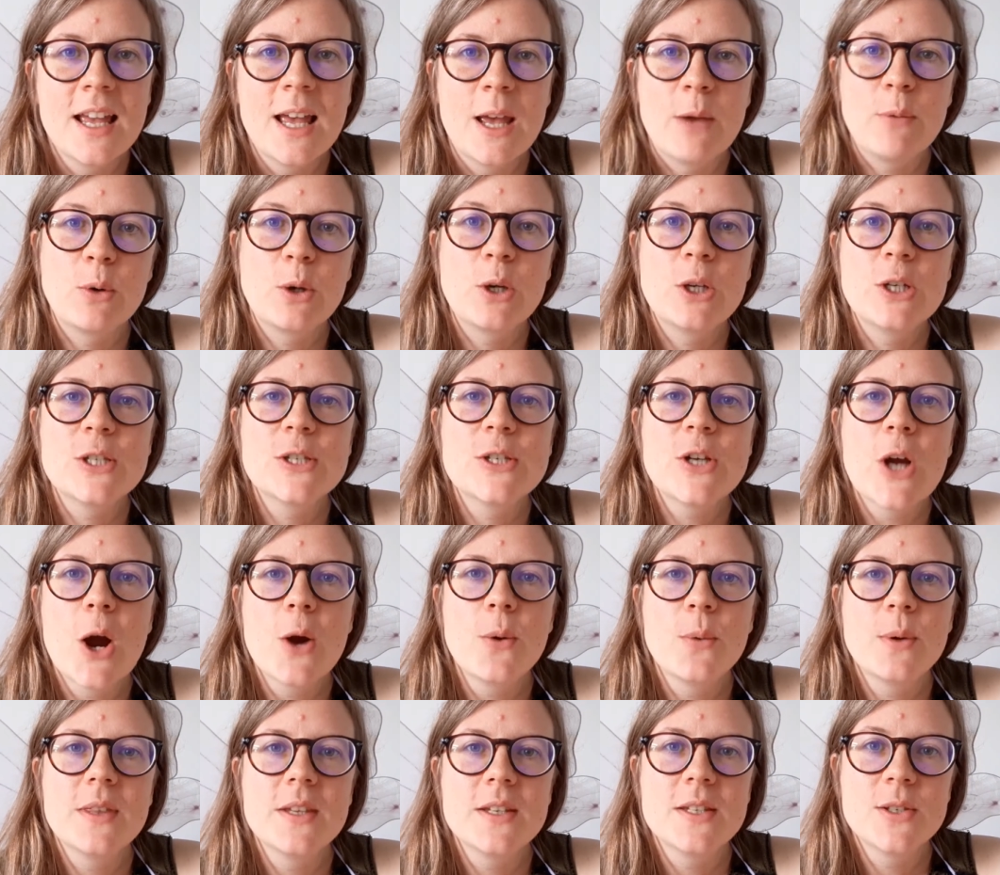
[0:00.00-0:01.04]
And we're going to start
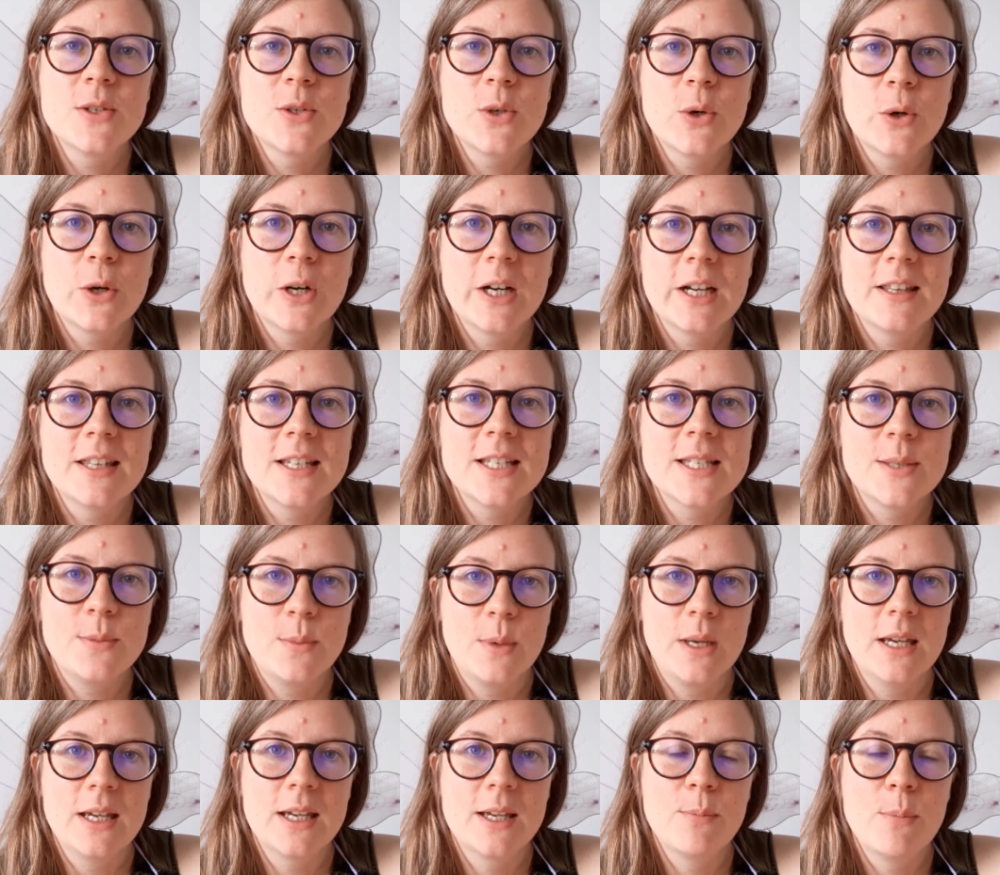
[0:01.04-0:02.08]
with a story this
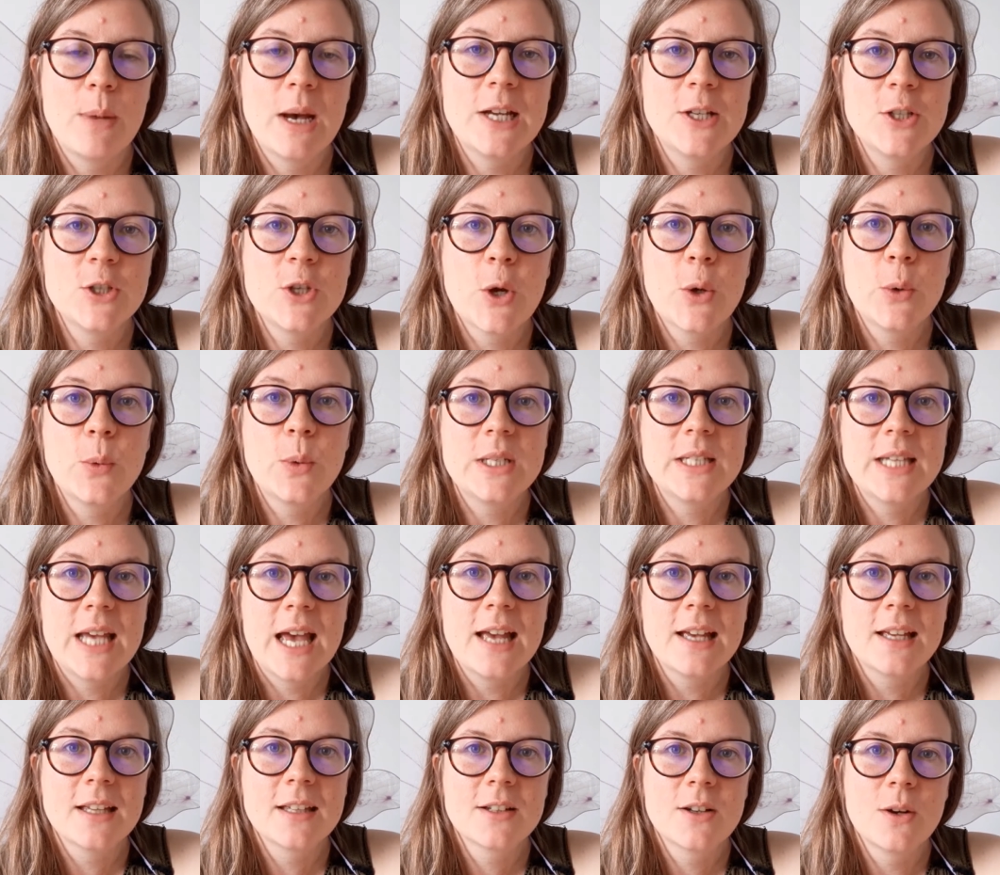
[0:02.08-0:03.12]
week by Joe
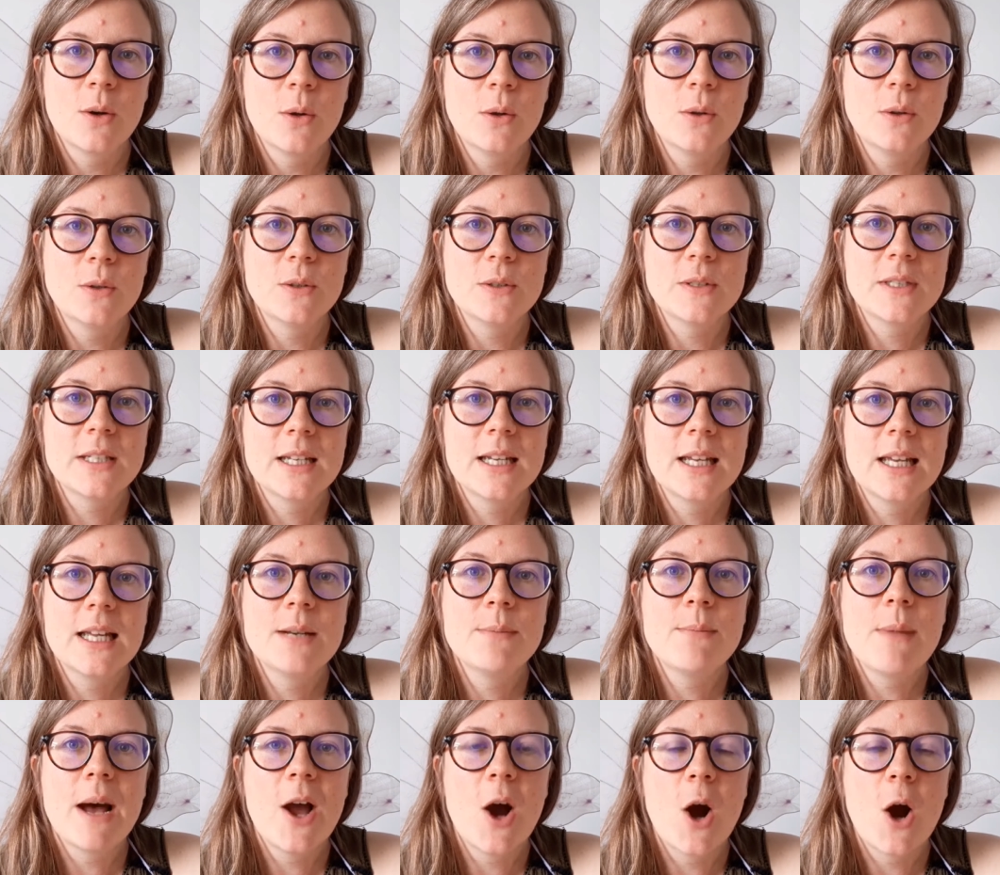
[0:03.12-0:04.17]
Wittek called In
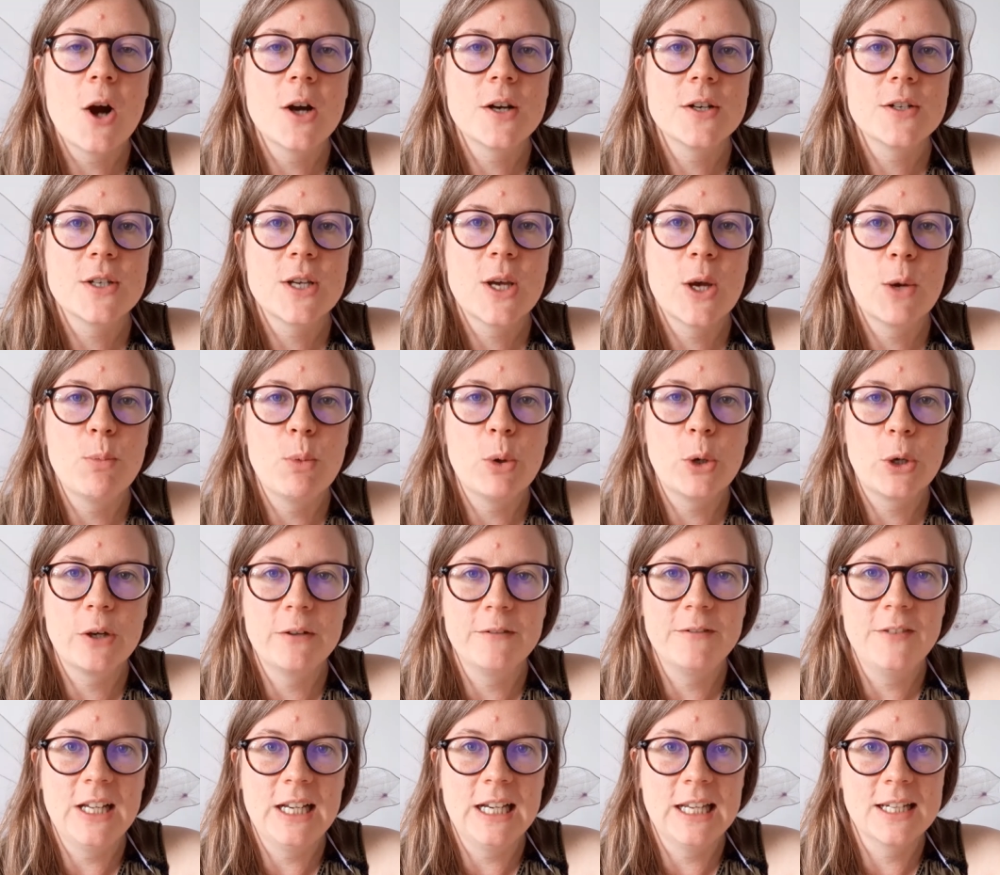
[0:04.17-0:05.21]
My Heart, A Book of
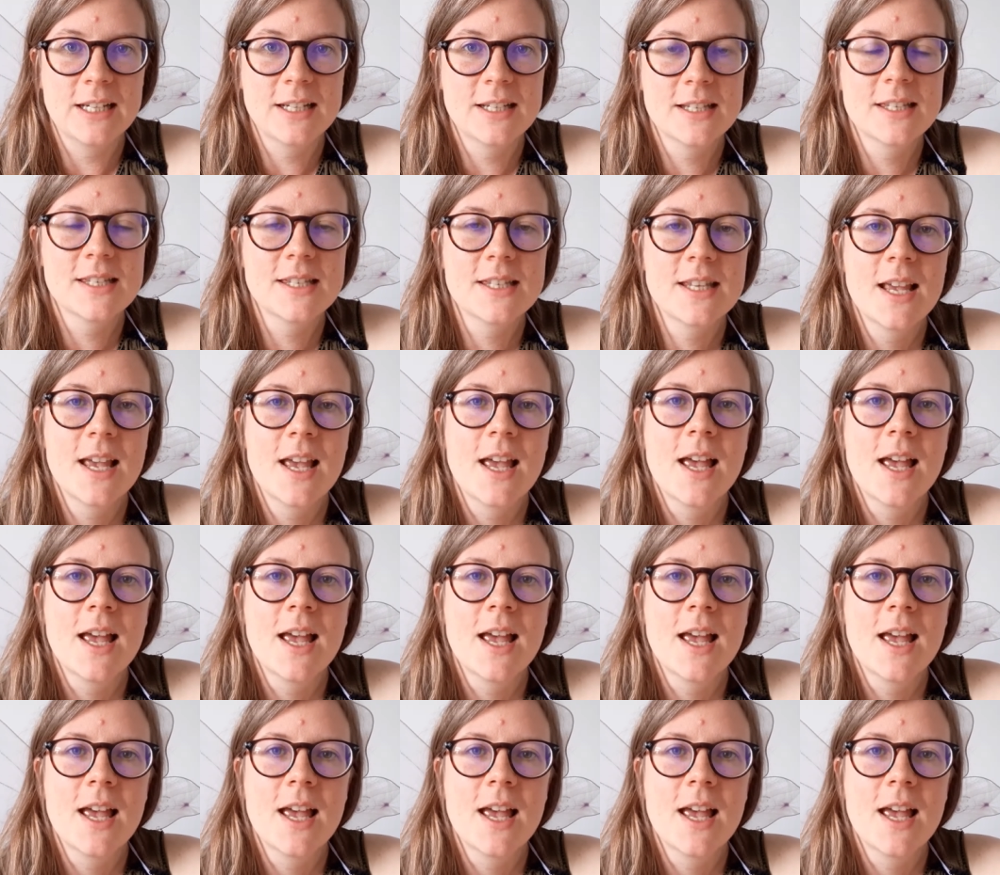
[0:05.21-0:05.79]
Feelings,